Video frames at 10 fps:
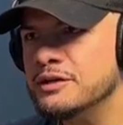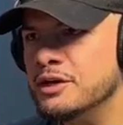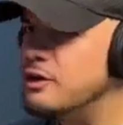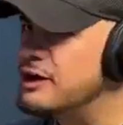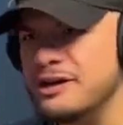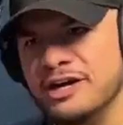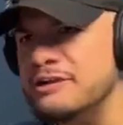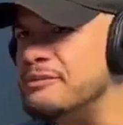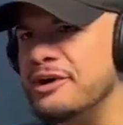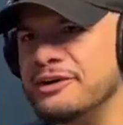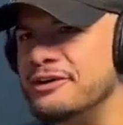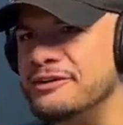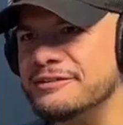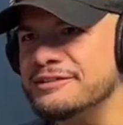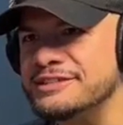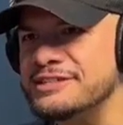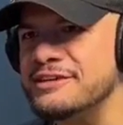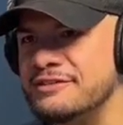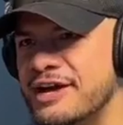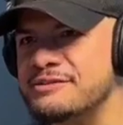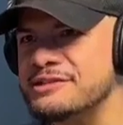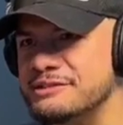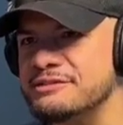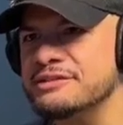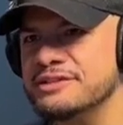Oh, I, I, bought all of You bought all Absolutely. that stuff